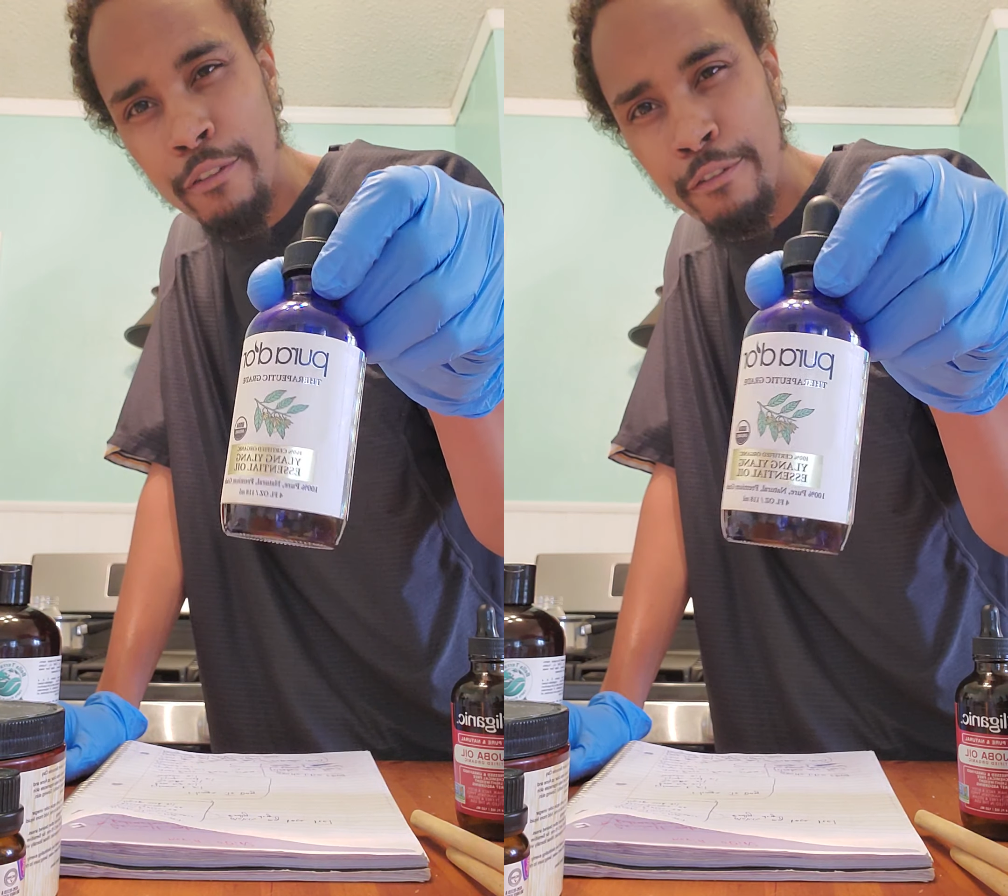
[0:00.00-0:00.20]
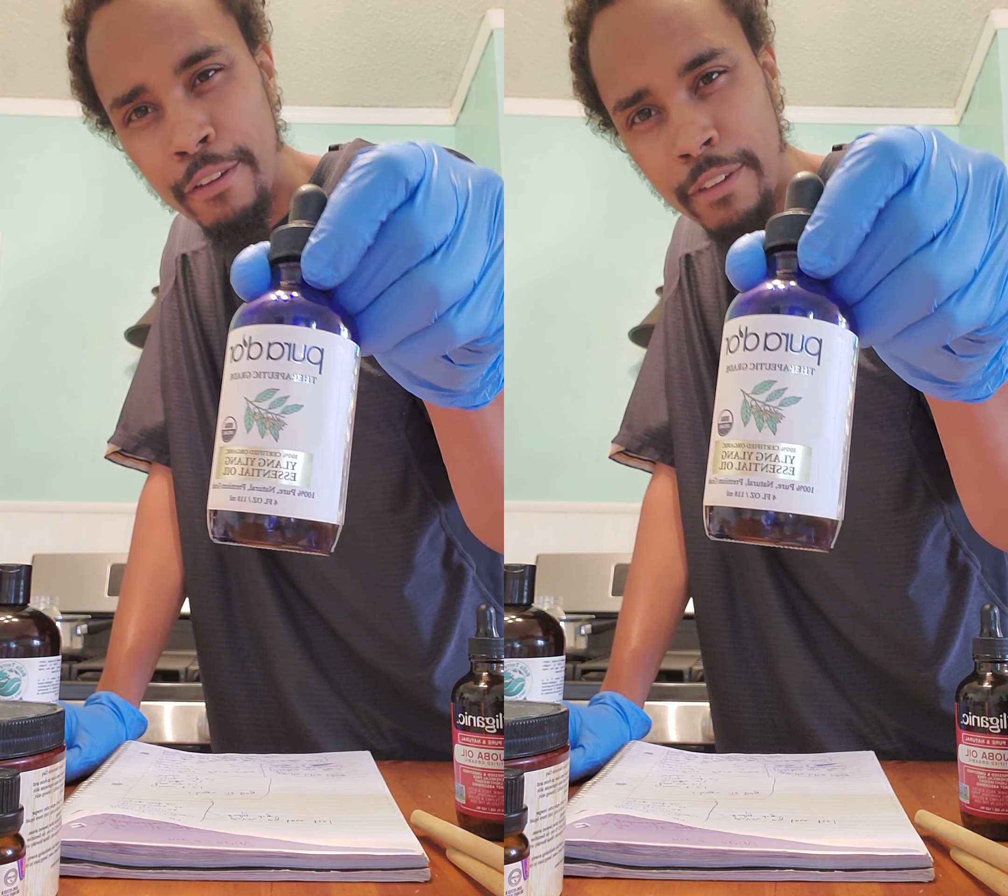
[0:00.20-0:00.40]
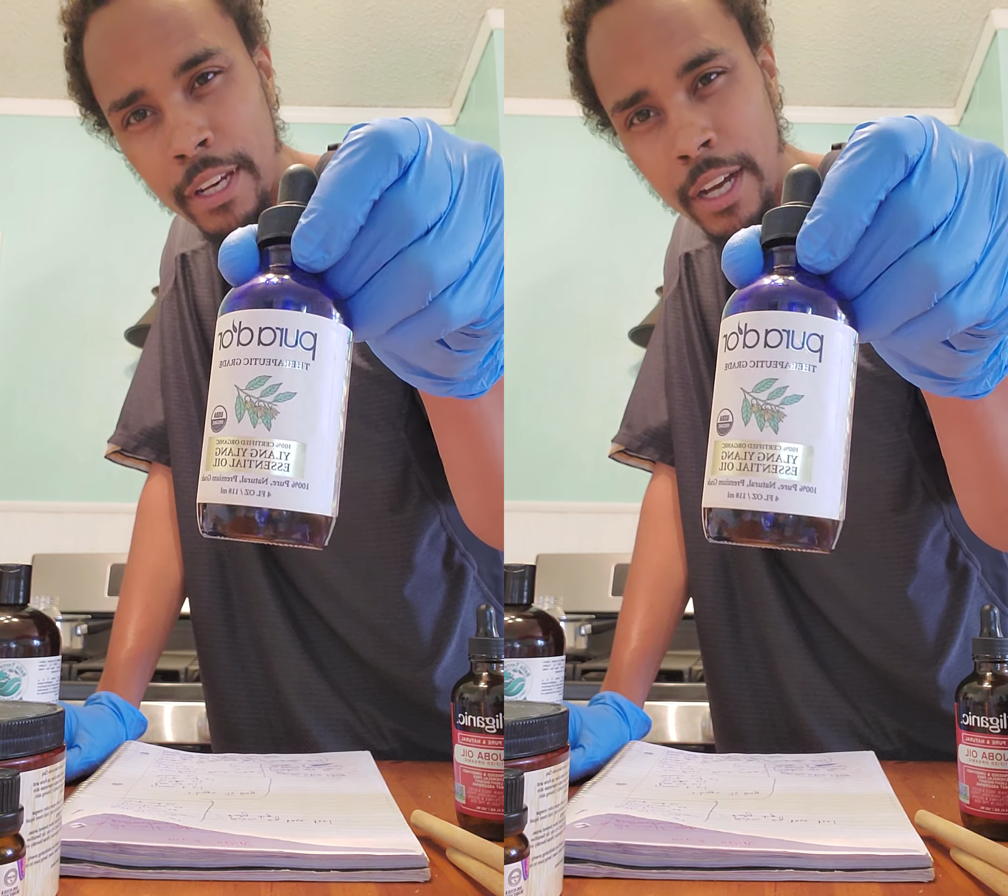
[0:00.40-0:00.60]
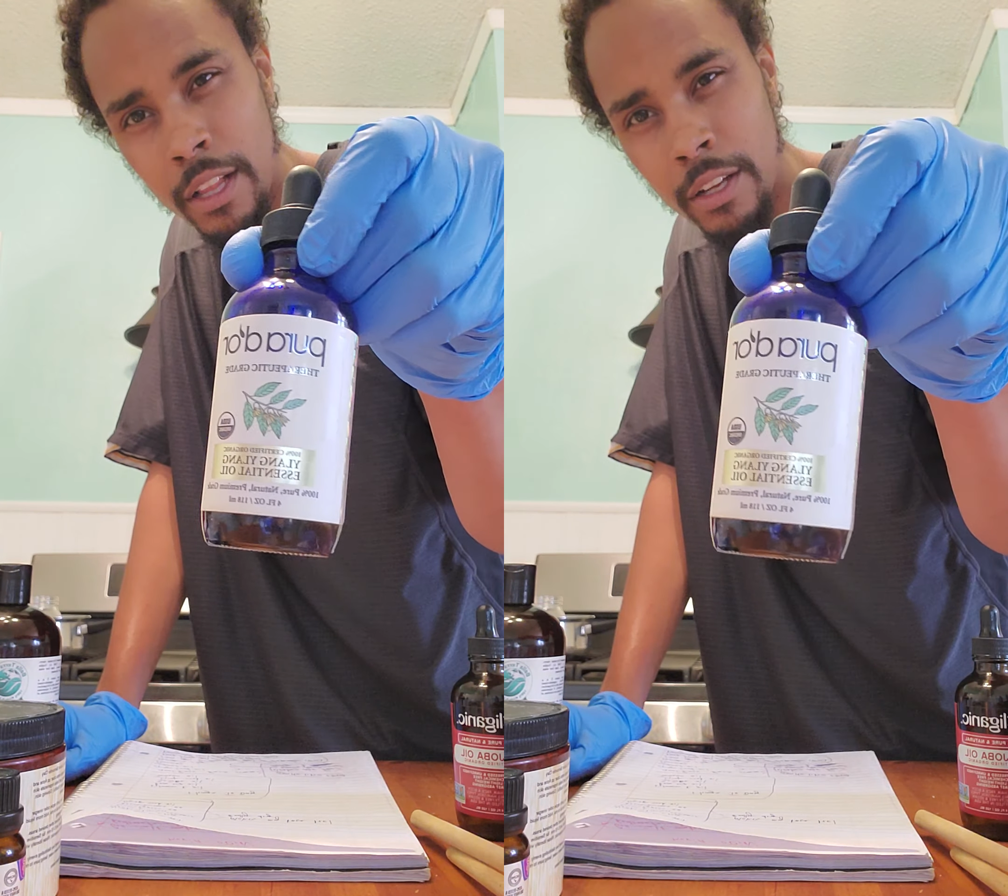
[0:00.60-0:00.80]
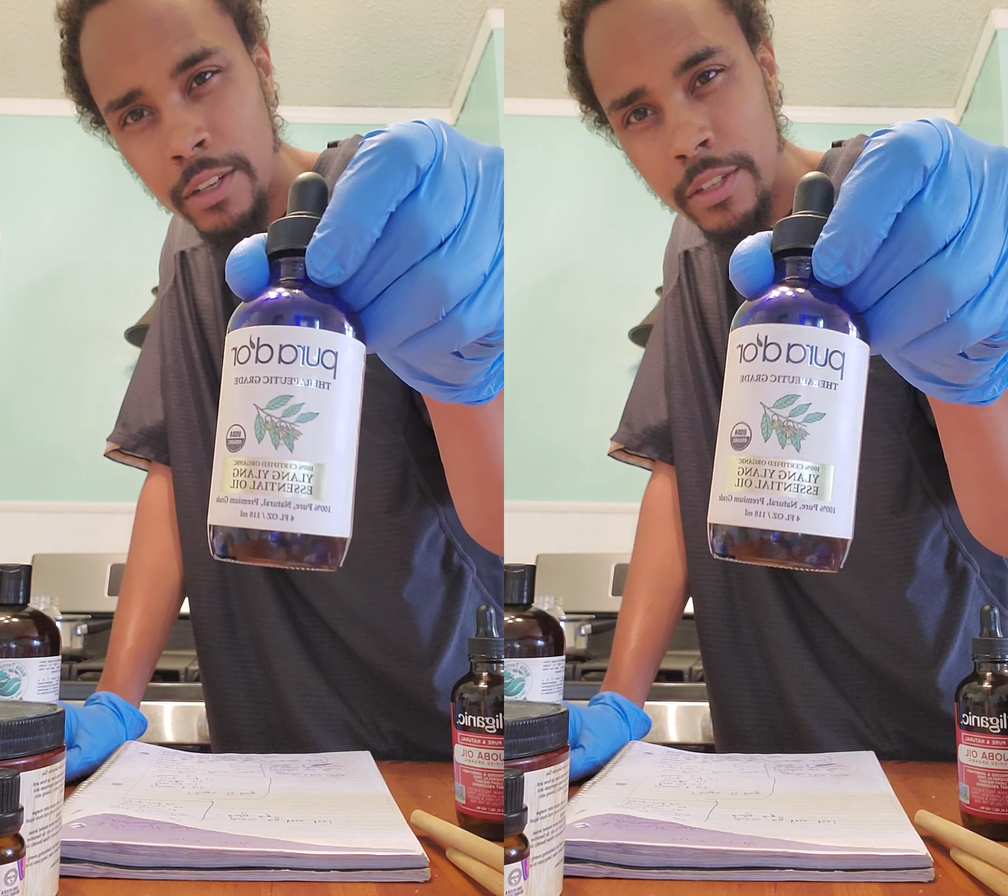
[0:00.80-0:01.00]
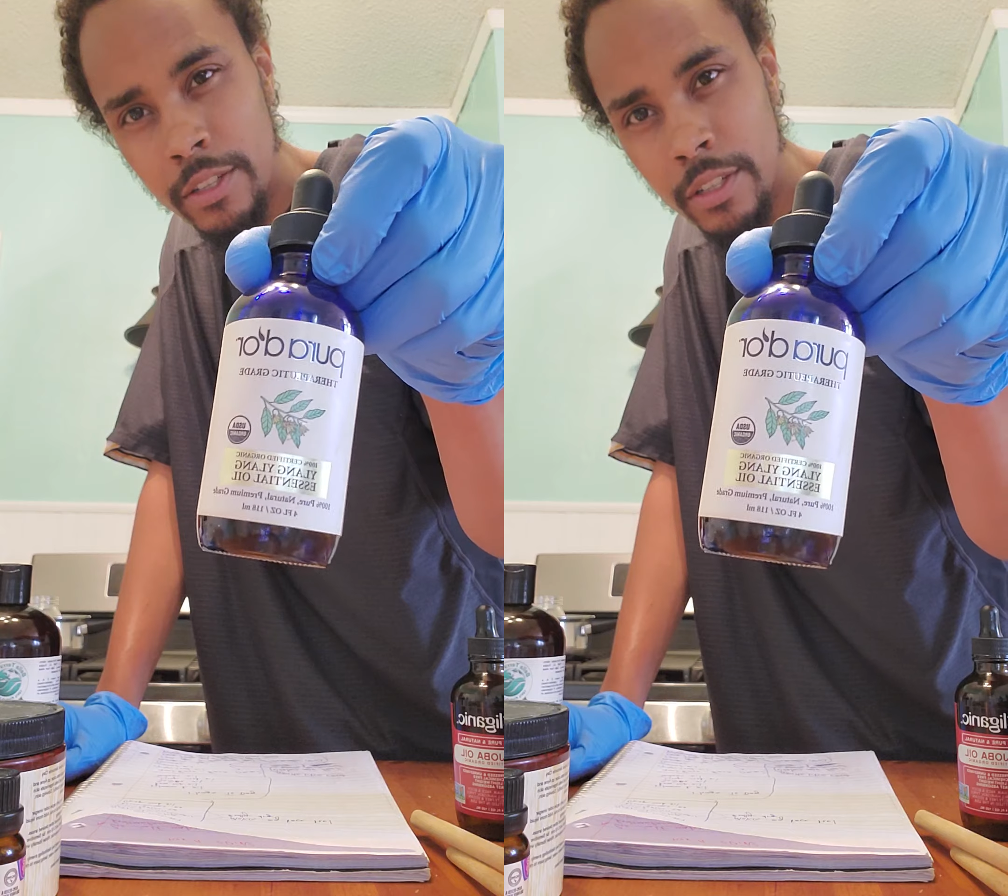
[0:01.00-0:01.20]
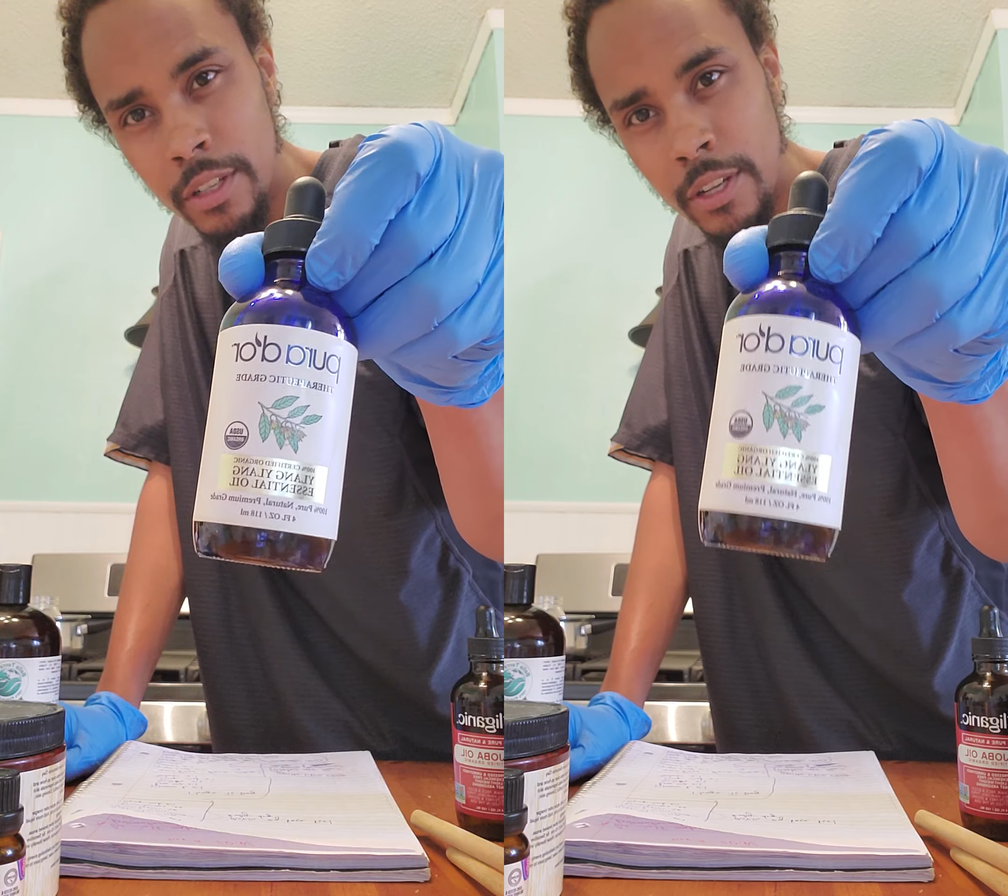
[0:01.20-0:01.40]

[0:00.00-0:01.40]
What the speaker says: $50